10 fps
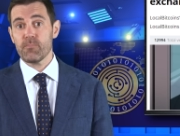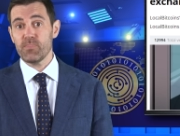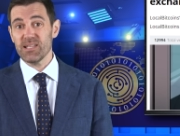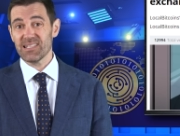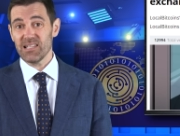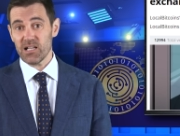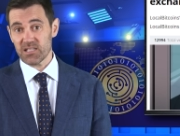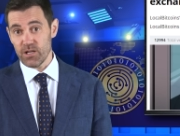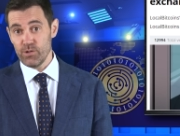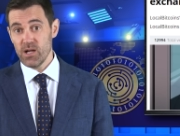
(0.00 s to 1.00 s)

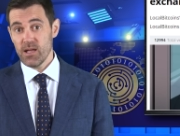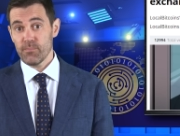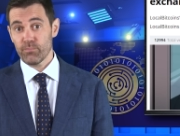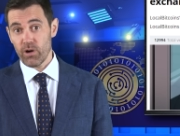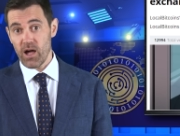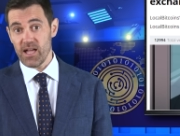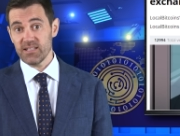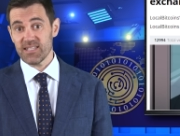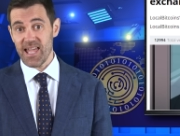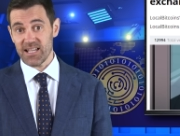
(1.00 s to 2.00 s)
Bitslato prior
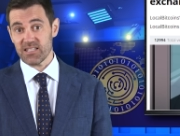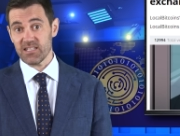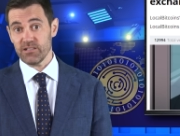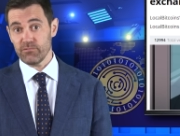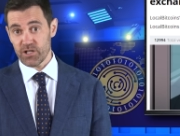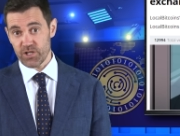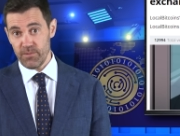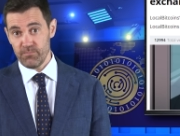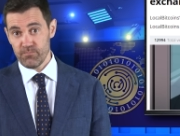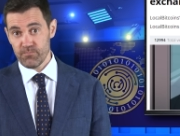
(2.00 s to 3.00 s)
to exiting Russia.